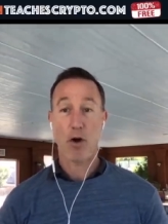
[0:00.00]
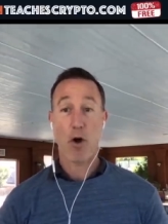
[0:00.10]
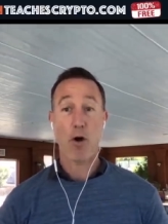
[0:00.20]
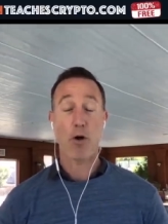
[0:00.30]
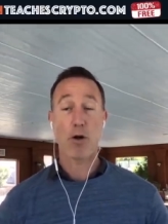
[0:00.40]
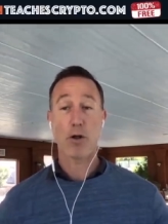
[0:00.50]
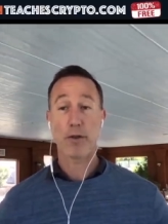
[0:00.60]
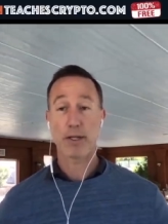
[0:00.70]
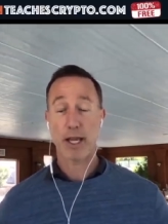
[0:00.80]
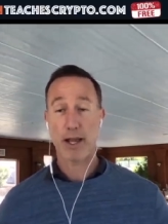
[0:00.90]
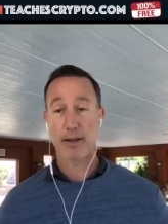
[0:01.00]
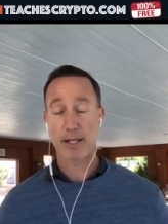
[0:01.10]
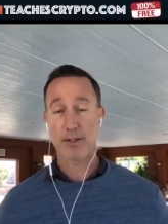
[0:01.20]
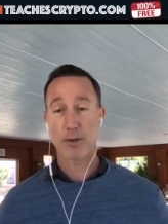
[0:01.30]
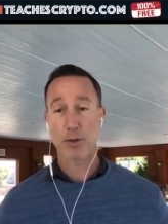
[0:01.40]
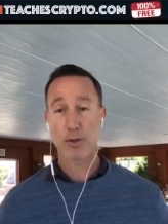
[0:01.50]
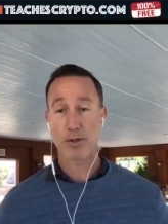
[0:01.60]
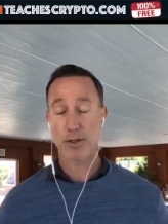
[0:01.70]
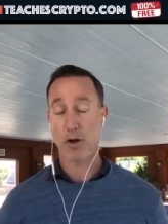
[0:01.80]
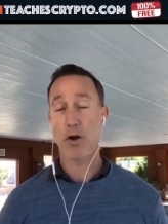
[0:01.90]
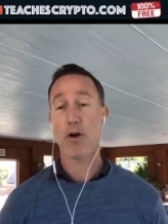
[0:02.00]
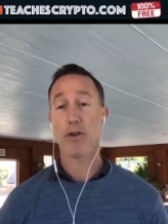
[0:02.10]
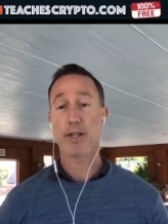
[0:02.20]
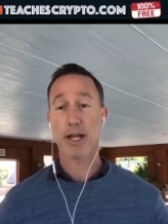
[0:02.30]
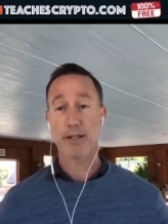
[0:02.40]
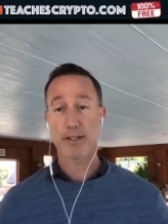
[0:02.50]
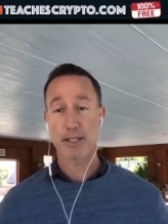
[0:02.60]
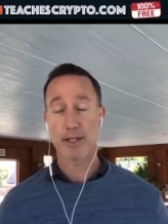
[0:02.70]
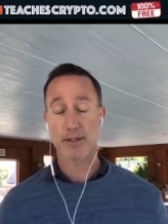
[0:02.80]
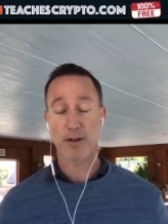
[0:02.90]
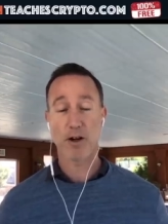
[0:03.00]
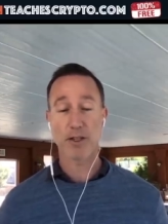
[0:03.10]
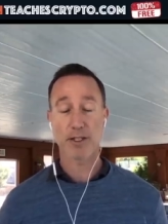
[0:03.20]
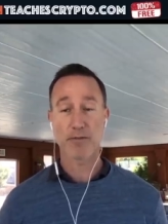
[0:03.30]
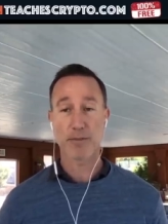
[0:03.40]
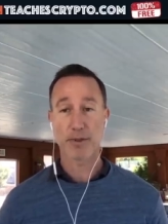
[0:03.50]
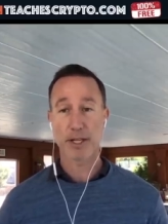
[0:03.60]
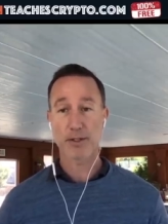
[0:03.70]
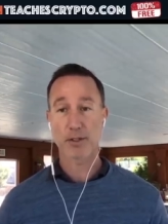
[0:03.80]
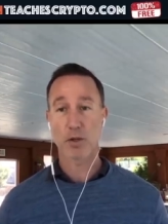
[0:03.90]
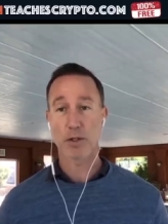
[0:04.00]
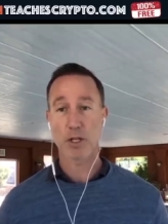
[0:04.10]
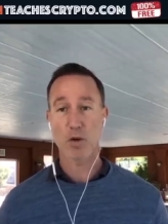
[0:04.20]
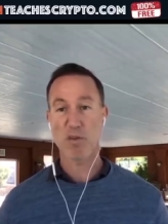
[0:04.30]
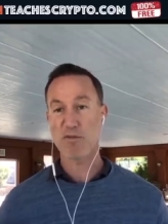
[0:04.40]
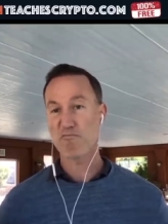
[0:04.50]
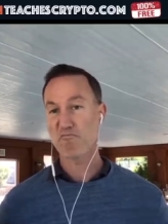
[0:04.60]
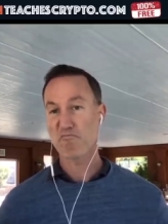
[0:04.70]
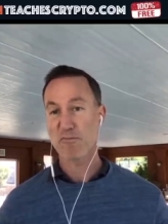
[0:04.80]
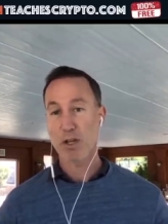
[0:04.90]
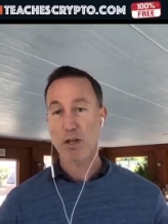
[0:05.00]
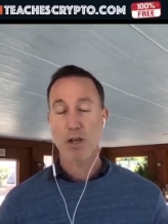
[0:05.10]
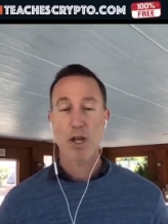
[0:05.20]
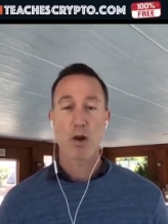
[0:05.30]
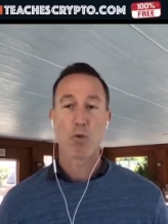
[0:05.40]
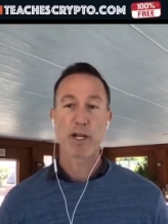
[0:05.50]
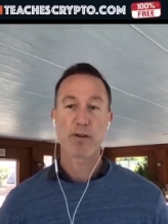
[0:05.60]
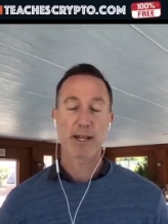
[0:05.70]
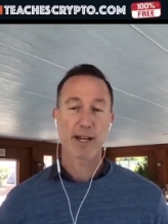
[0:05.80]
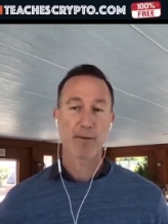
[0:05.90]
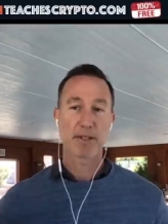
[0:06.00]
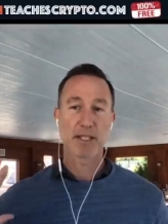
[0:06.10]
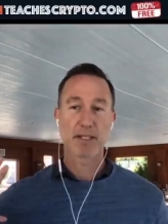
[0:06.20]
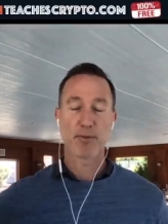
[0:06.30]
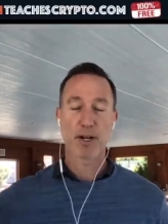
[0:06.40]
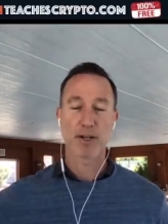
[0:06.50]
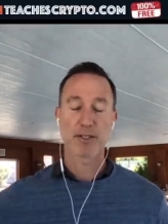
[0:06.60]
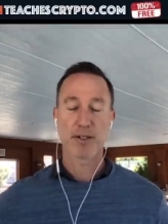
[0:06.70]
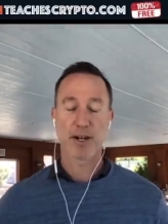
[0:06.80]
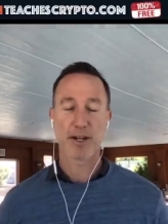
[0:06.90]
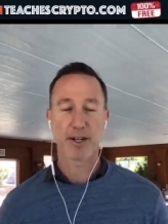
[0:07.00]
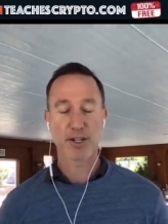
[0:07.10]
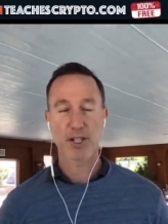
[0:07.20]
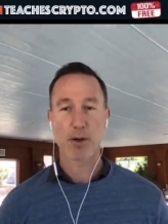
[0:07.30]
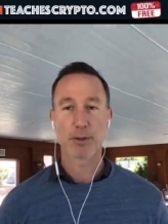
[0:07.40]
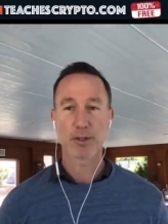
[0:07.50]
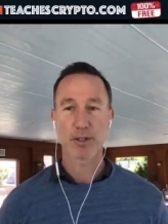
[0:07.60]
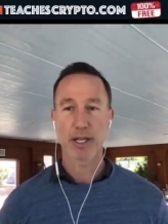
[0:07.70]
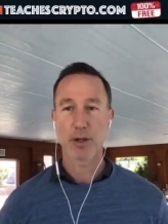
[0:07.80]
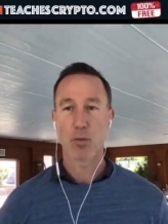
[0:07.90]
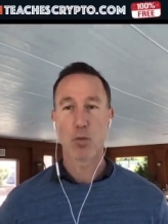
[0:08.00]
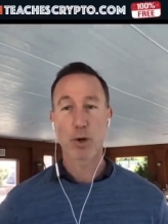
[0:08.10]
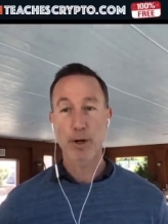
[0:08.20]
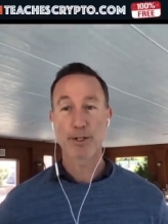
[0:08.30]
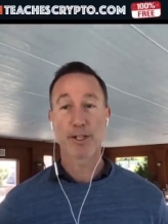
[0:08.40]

all the institutions and all the entities and all the different places going, you know what? we don't care what the what our, our, our shareholders say. We're